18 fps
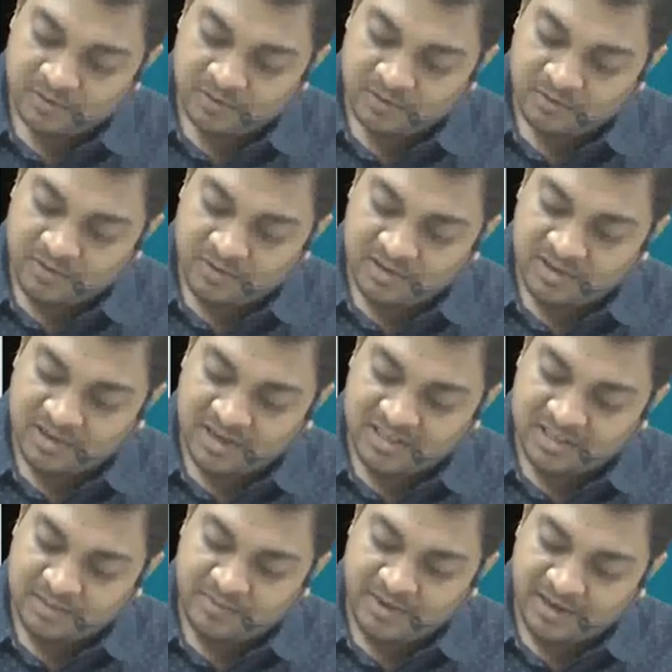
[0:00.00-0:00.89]
with
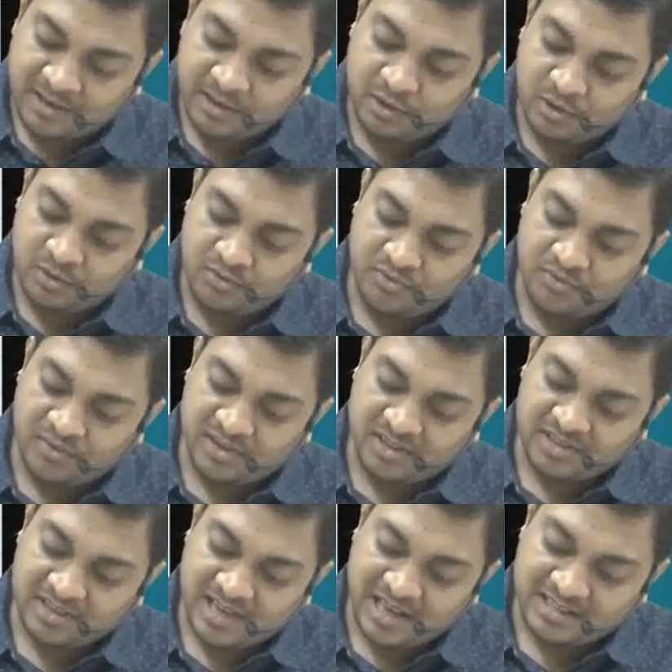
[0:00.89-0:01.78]
respect to
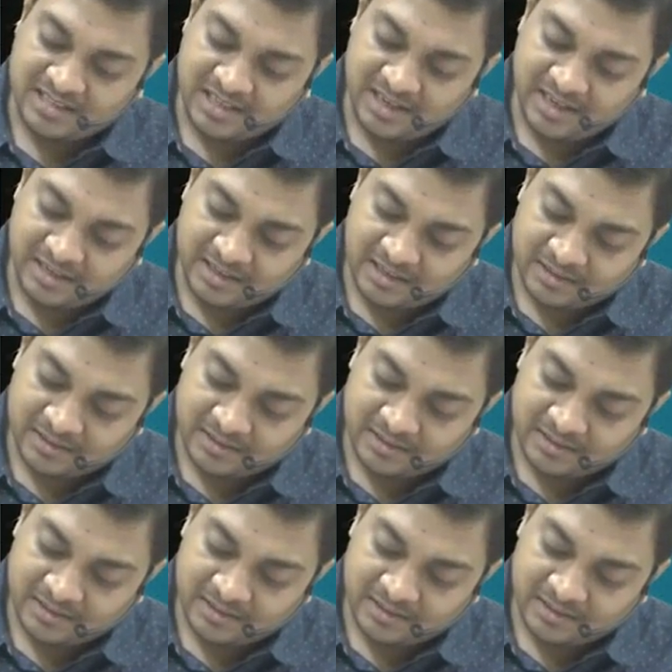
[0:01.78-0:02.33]
fixed asset,